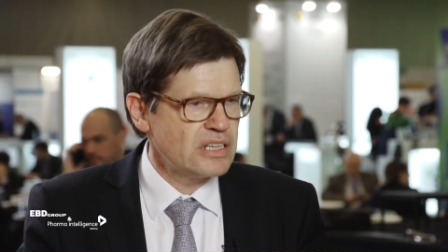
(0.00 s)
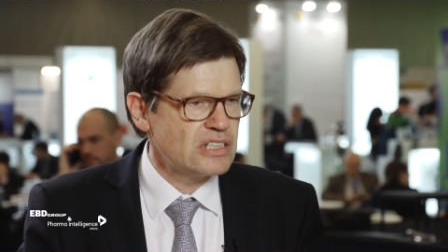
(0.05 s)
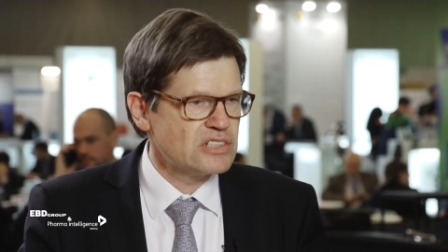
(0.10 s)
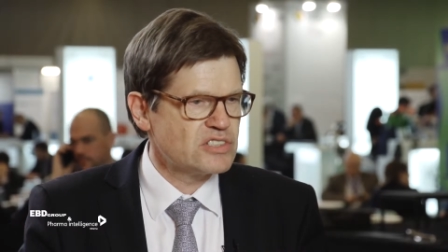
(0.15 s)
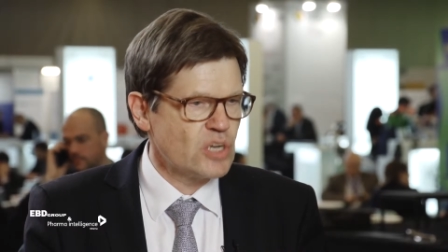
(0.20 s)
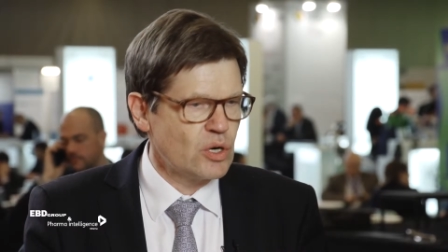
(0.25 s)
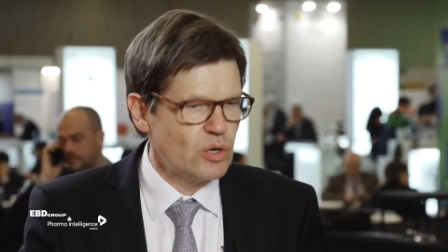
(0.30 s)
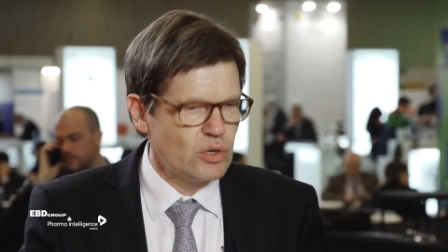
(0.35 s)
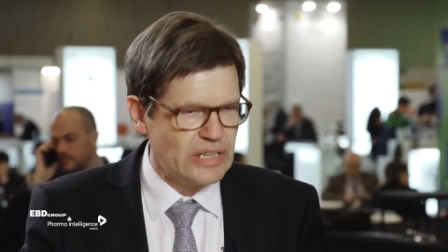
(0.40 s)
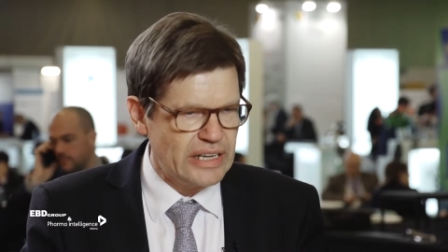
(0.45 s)

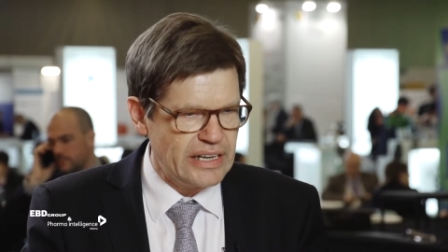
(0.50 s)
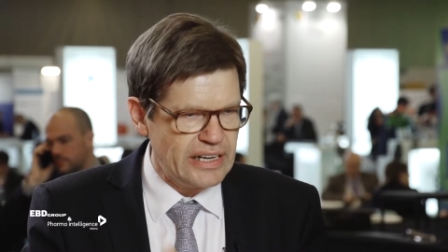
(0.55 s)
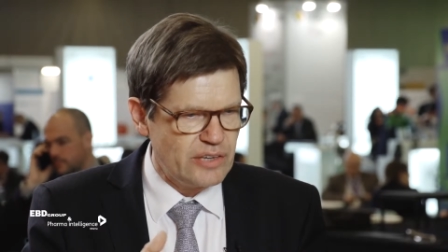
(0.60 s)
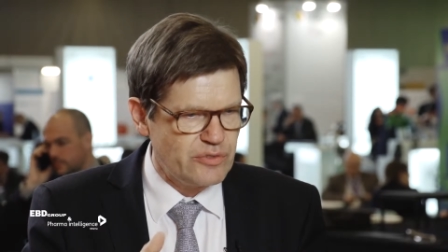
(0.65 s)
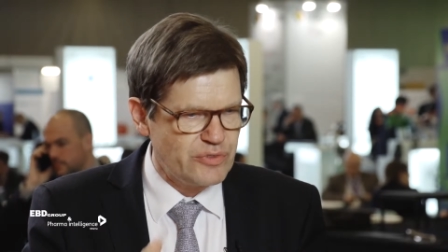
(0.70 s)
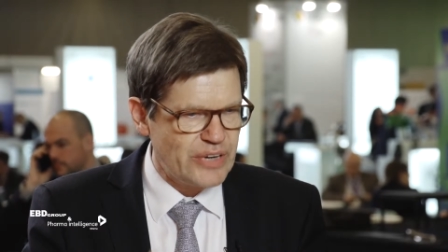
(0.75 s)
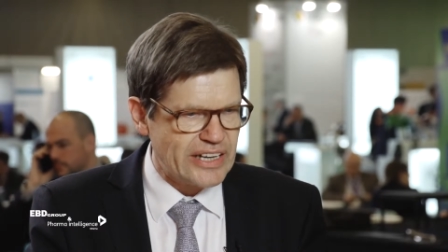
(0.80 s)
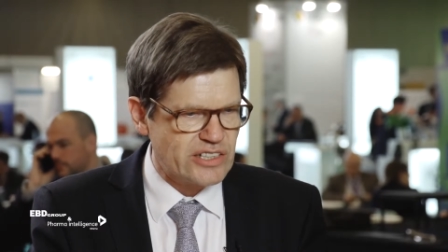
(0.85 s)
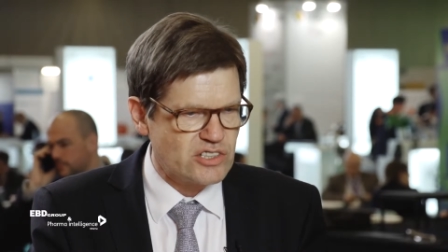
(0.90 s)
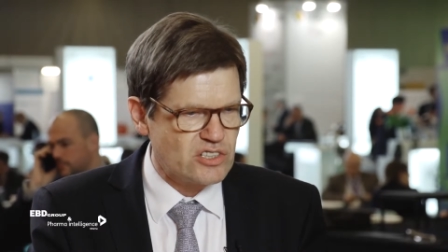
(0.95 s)
so the
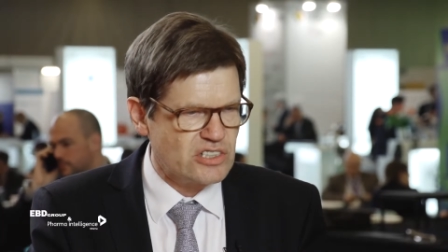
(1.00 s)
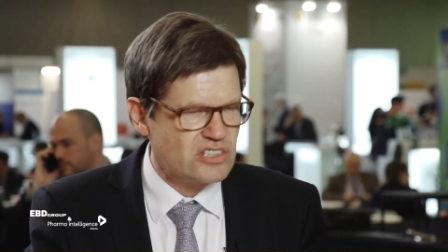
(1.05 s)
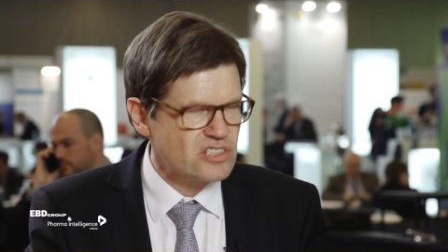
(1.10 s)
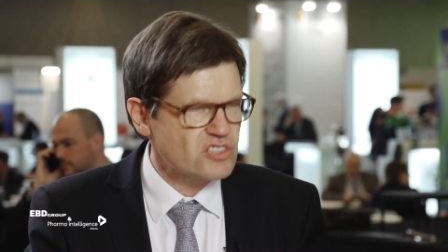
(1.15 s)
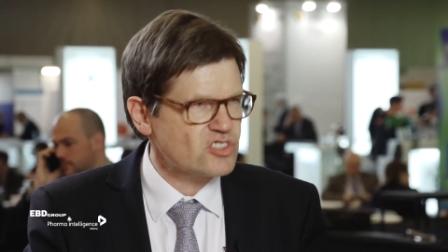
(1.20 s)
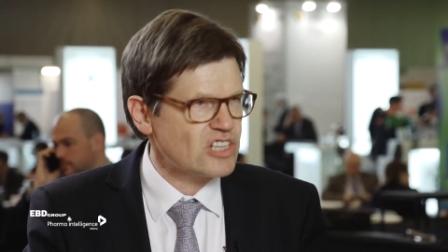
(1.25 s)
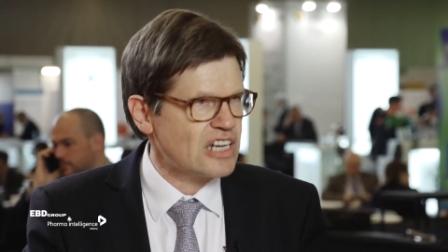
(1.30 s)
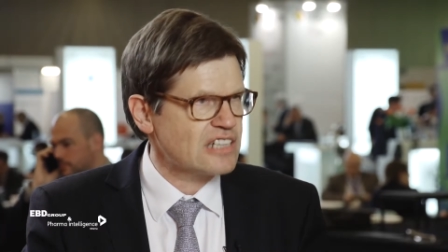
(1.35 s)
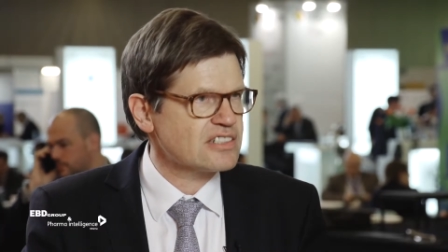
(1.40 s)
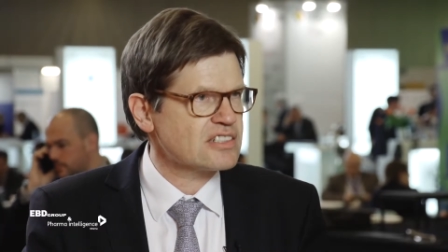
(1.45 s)
infection
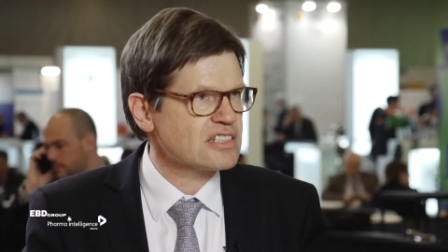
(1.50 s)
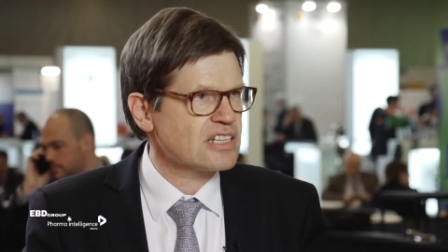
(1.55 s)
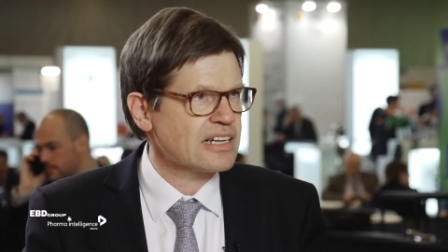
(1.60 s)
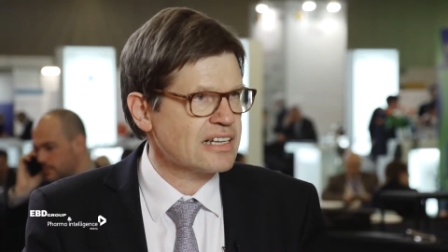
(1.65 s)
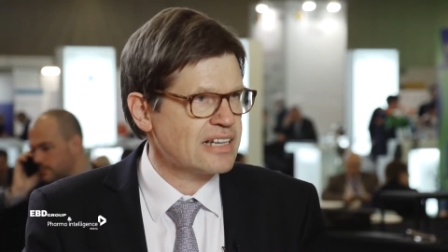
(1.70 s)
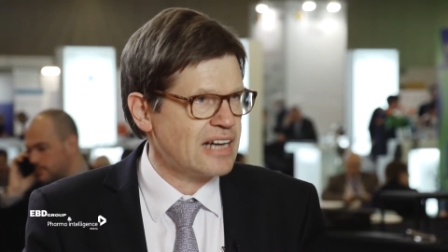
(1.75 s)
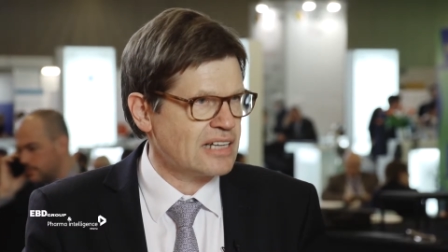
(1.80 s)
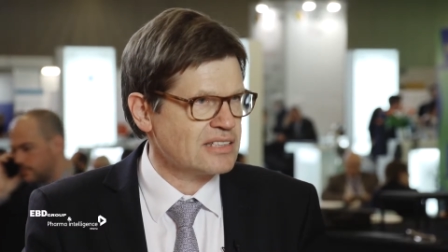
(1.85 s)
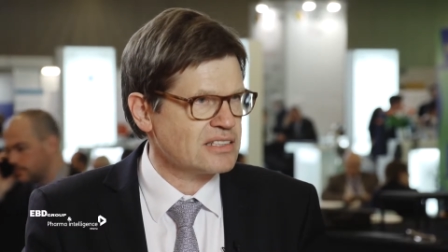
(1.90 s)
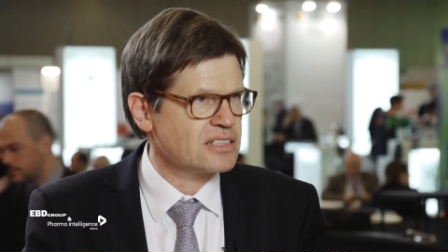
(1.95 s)
is just
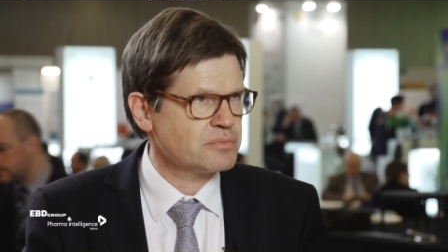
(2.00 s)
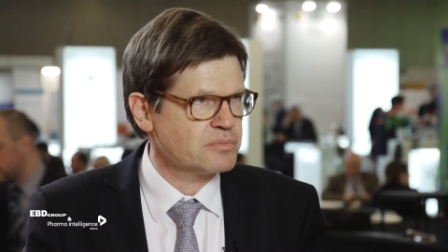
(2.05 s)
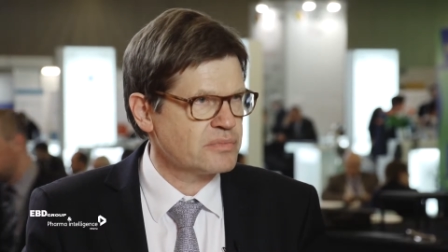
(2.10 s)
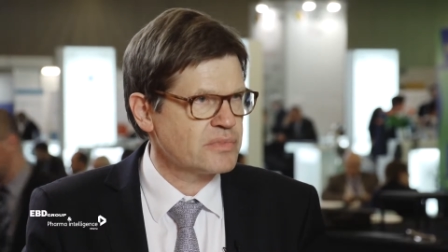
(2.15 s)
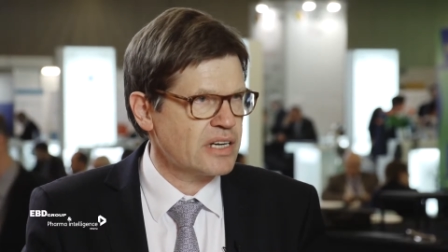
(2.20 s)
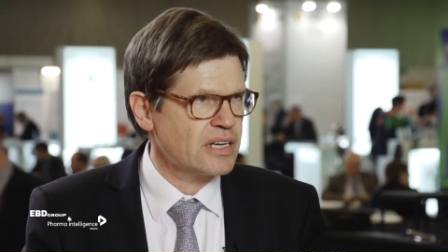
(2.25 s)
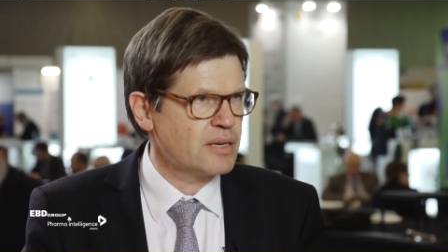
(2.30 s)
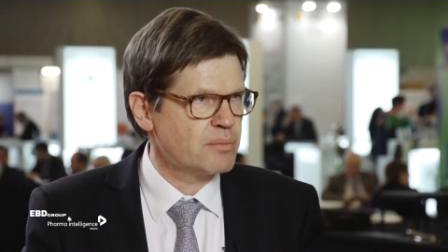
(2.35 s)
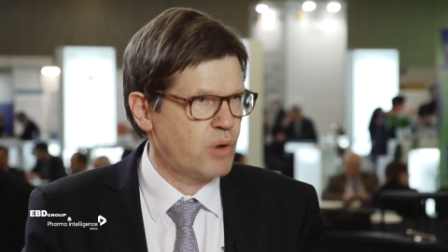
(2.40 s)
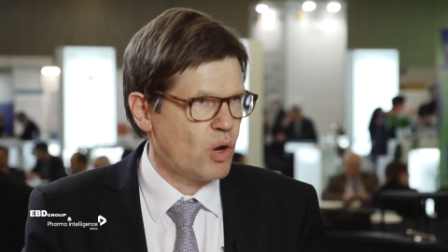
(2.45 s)
cut
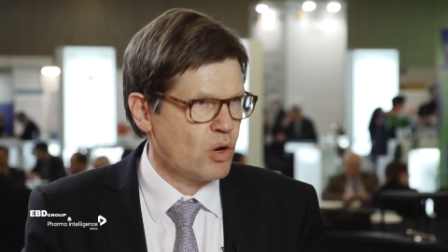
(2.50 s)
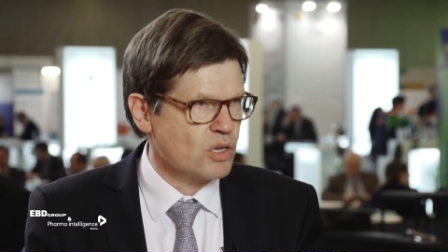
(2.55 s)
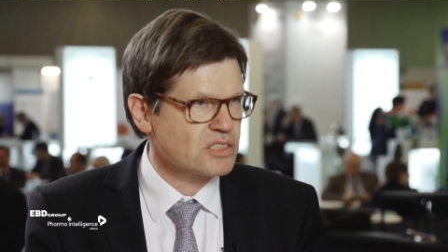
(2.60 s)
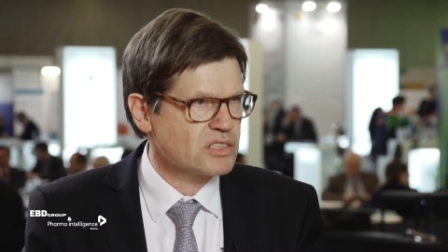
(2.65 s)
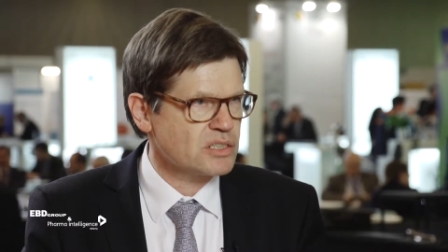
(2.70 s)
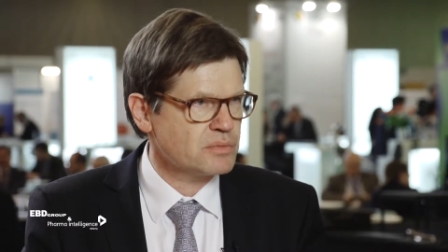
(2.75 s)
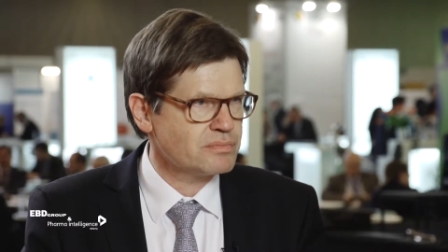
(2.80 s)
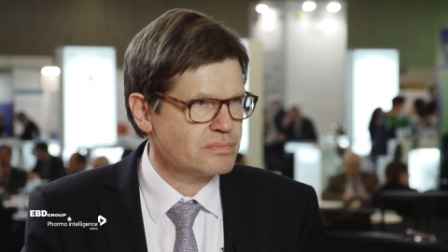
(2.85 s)
and blocked.